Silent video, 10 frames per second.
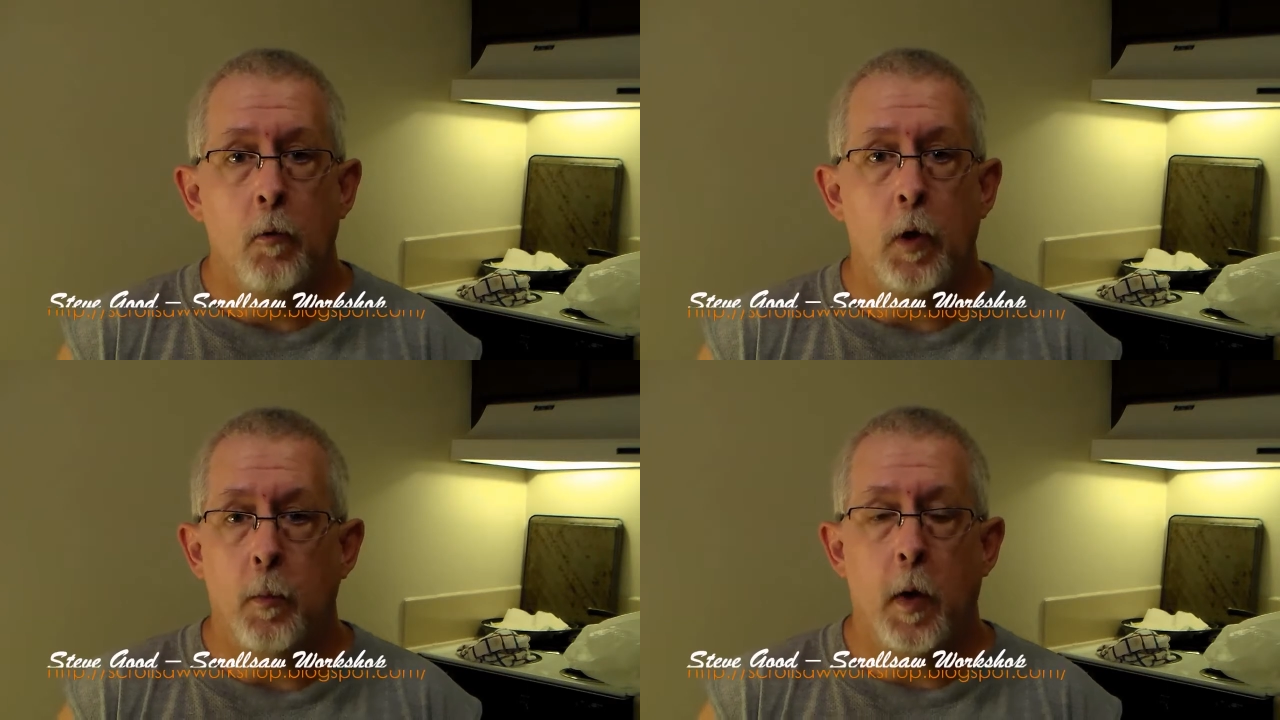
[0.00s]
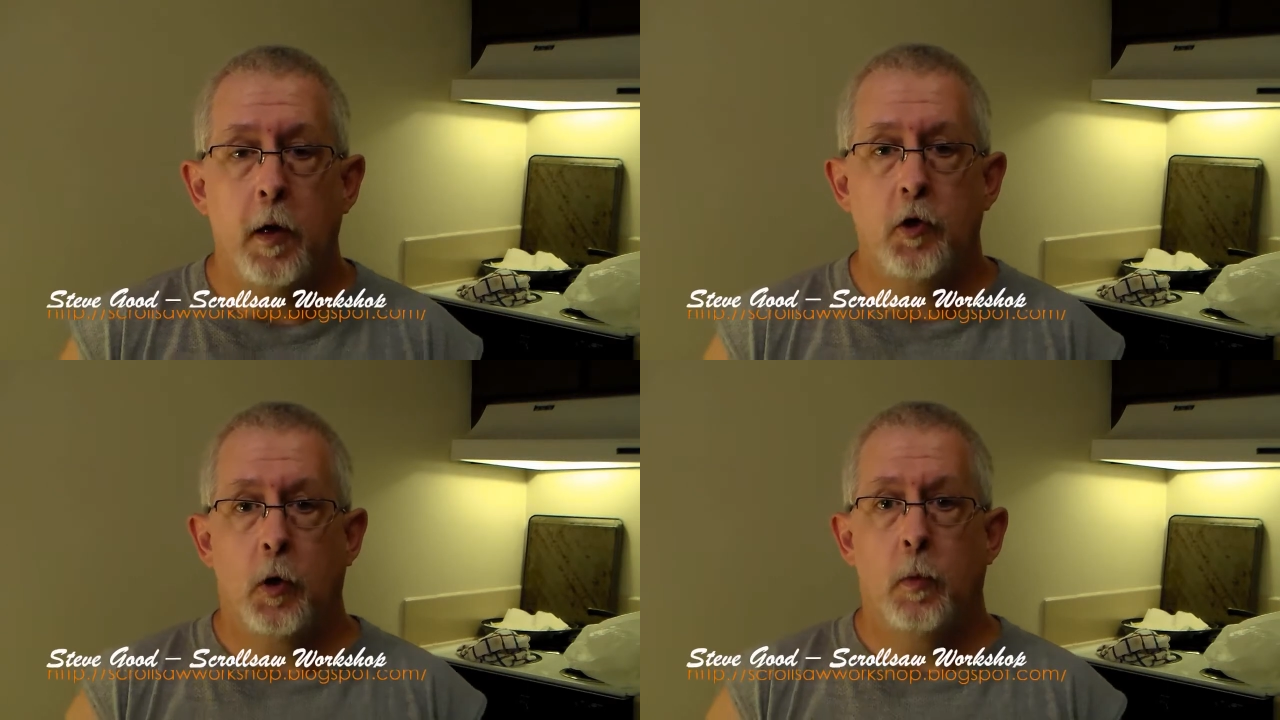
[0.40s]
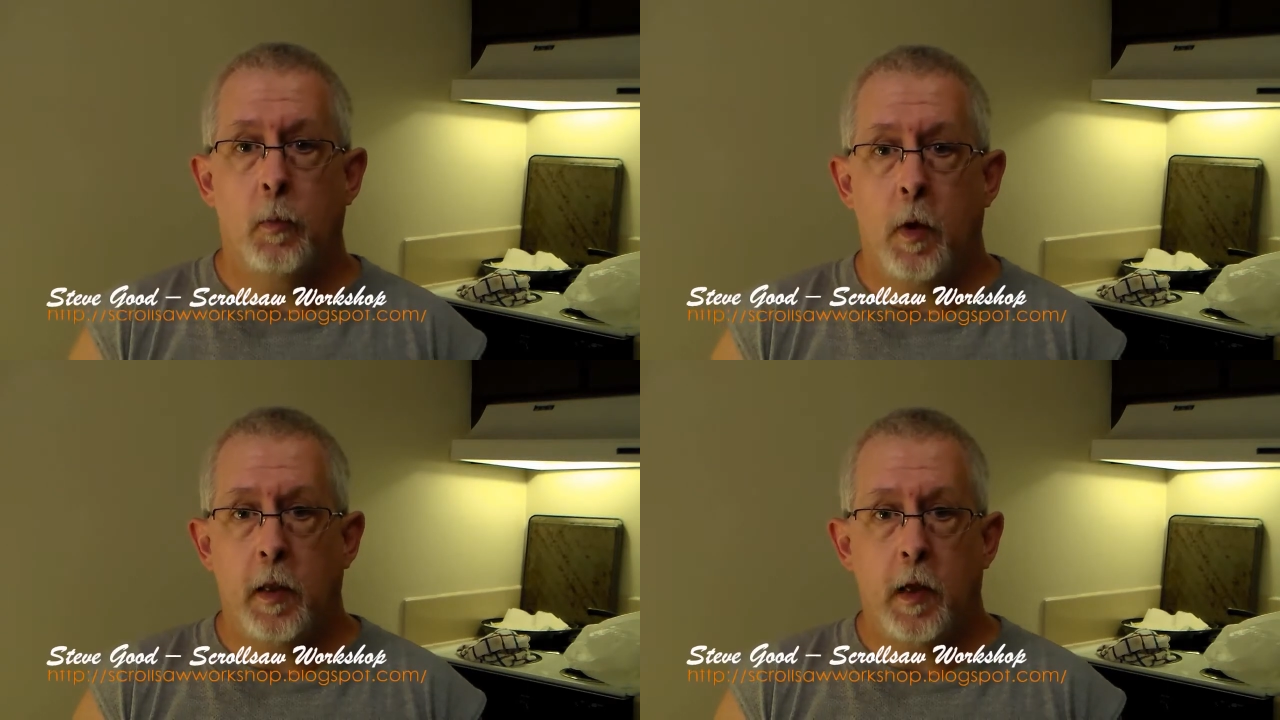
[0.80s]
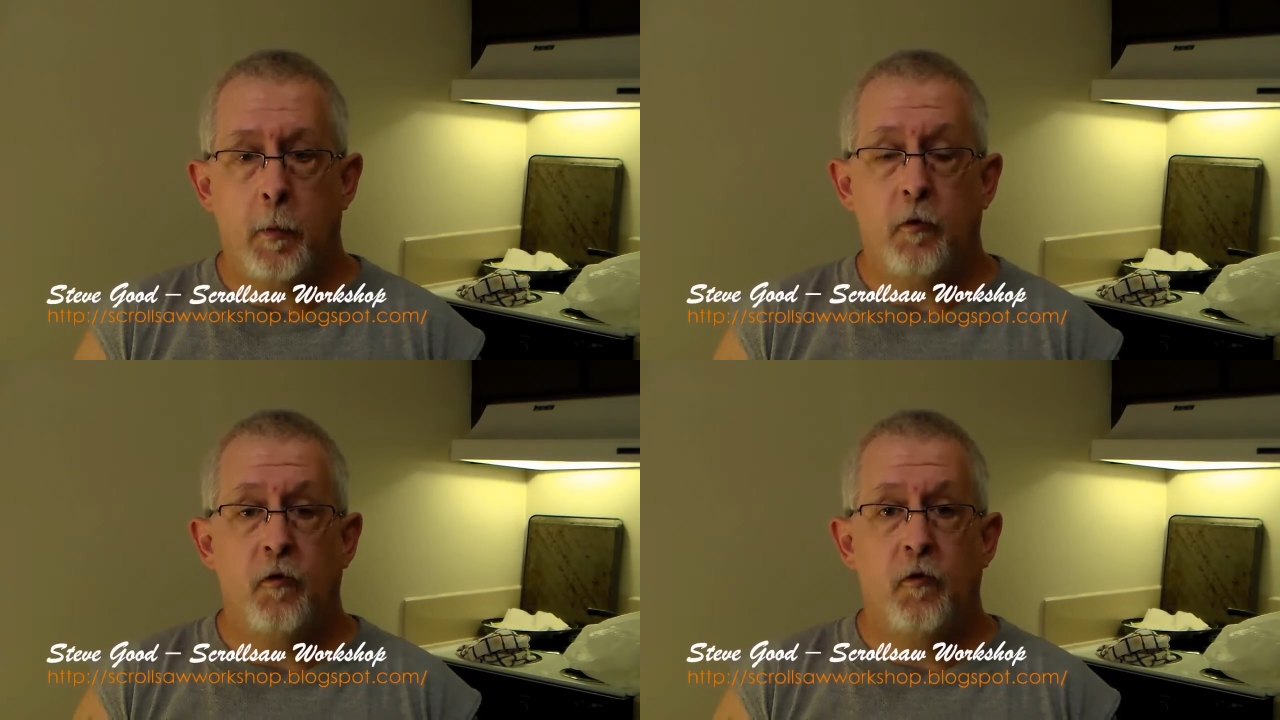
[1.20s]
written by a gentleman by the
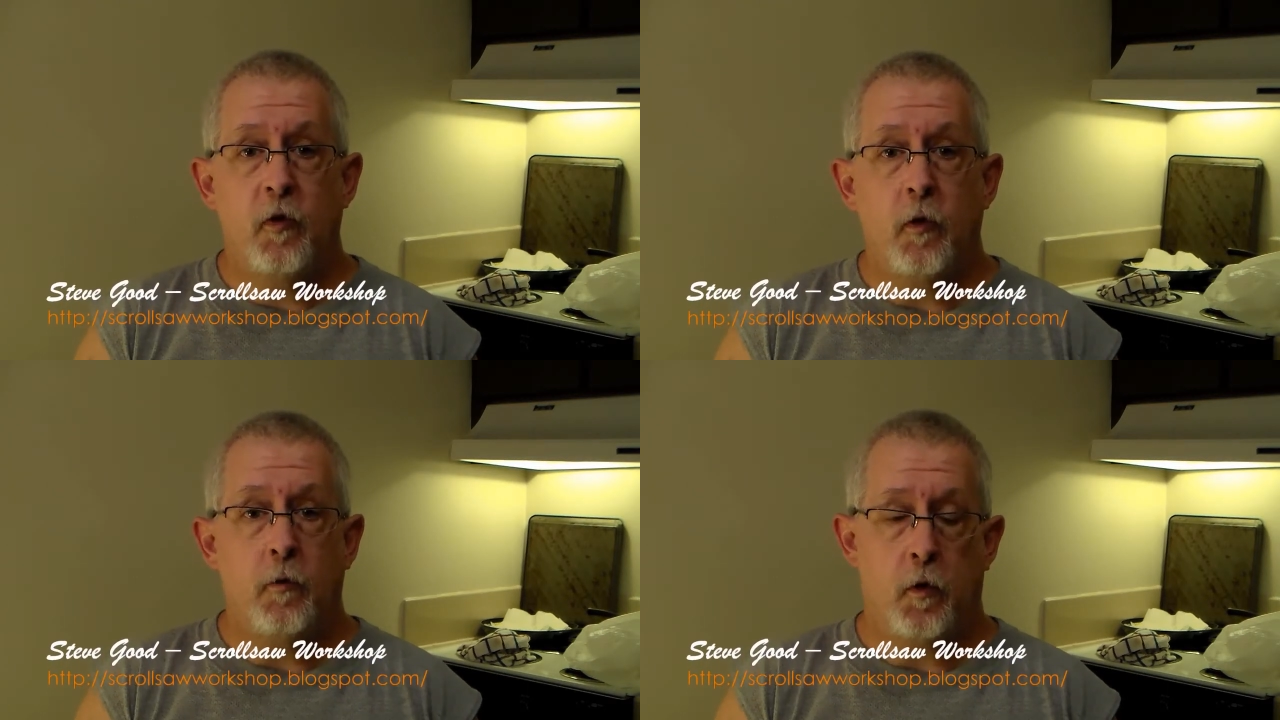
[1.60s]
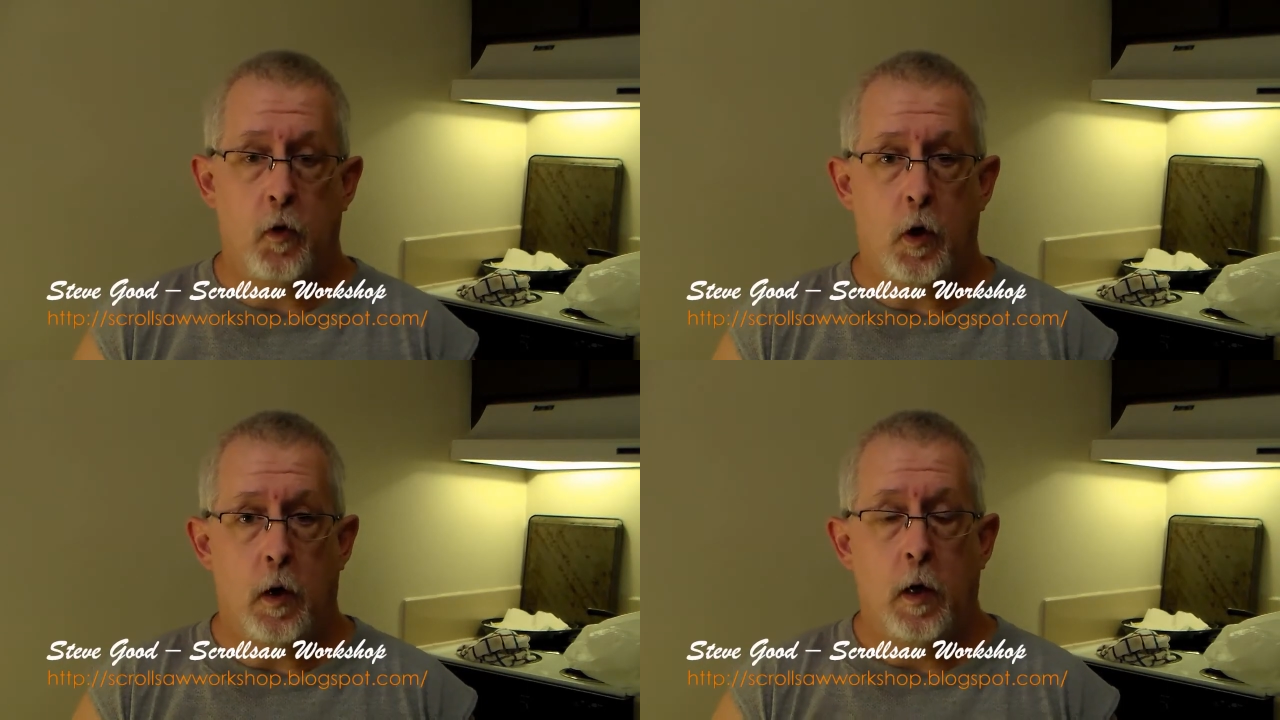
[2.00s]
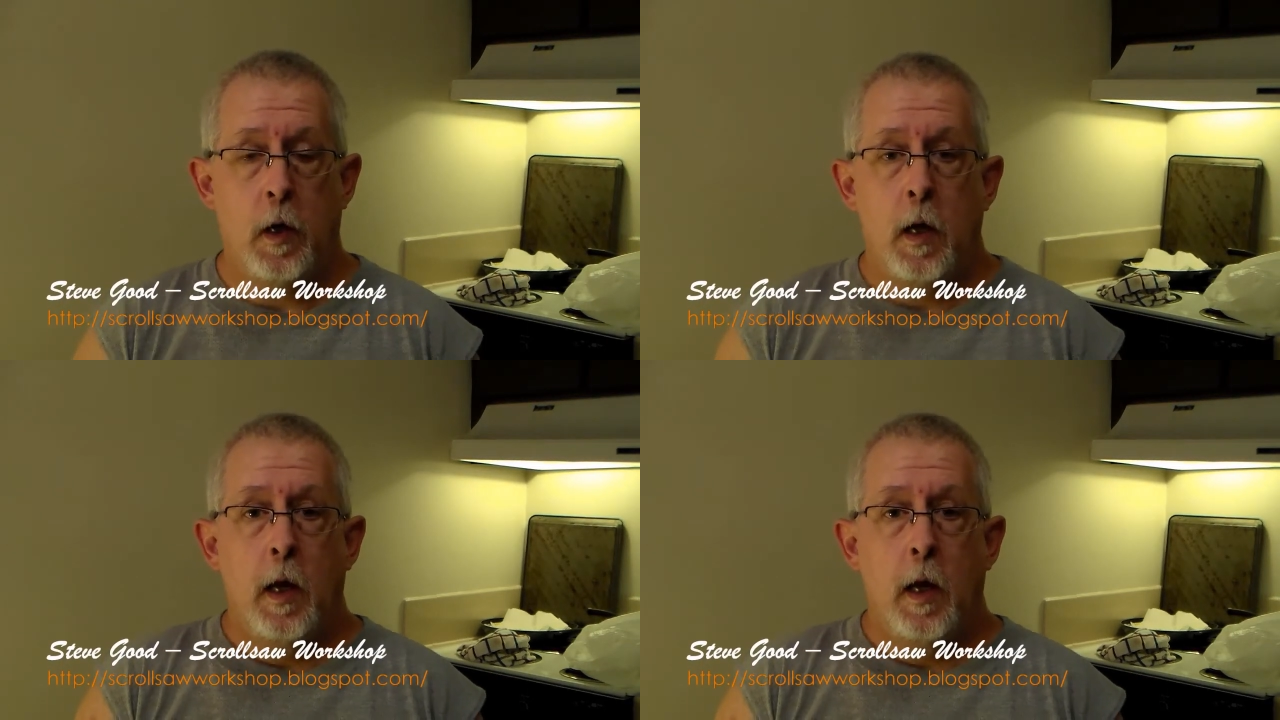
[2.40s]
name of Steve Good.